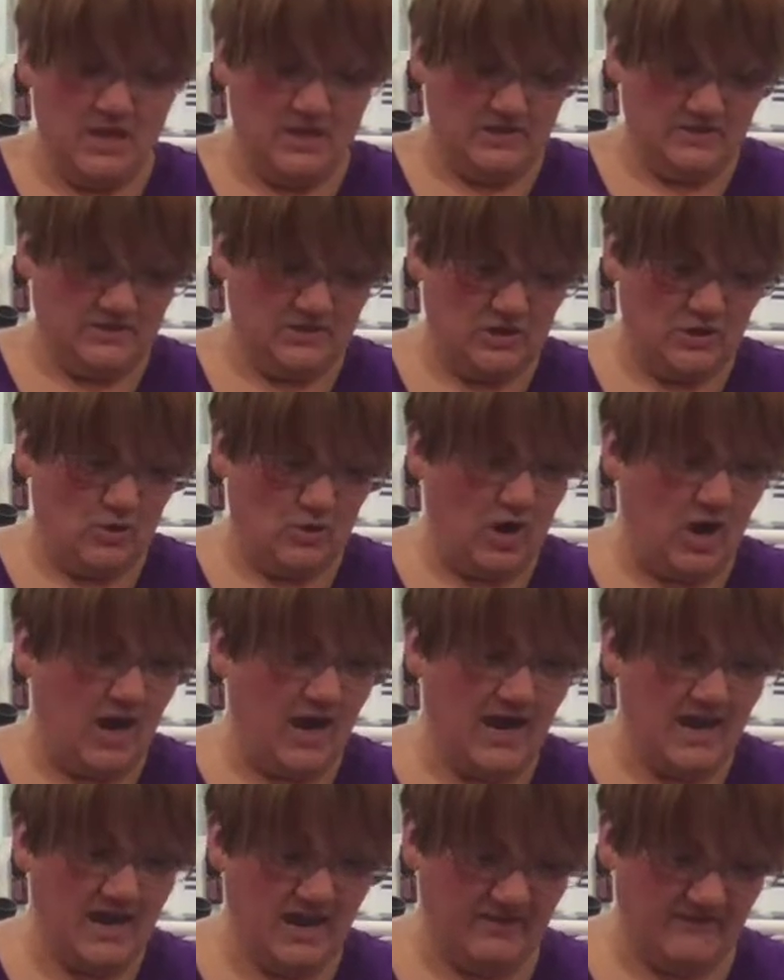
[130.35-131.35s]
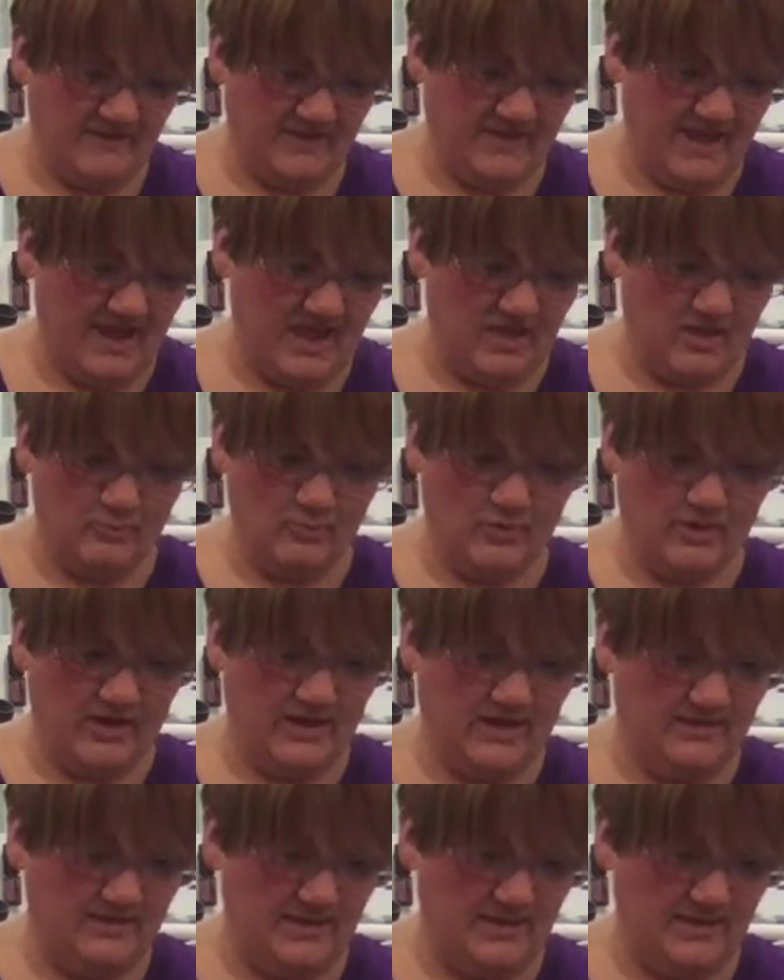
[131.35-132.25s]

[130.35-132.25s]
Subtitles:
So I have calibrated